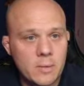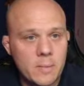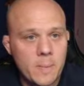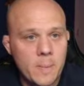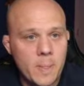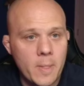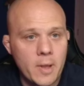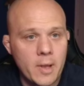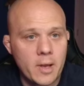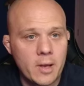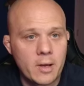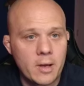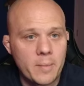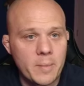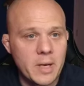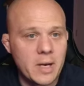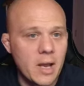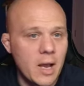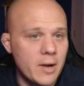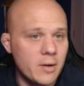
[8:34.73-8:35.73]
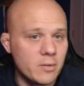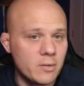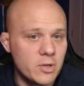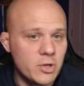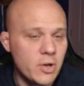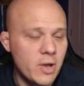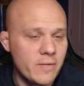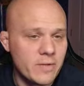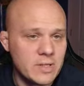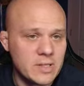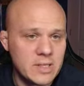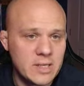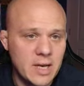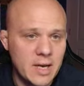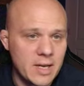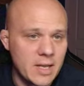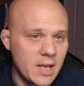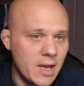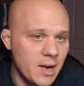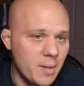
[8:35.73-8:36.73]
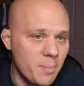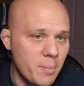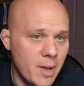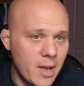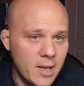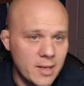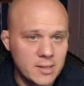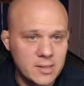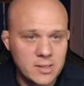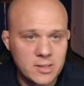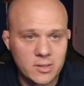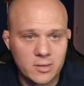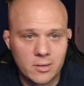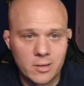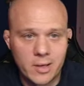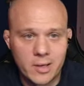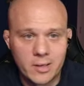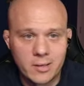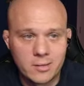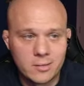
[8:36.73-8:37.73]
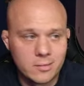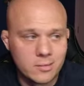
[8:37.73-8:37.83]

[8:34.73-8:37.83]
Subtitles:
Yeah, I mean, you haven't seen any kind of pests or like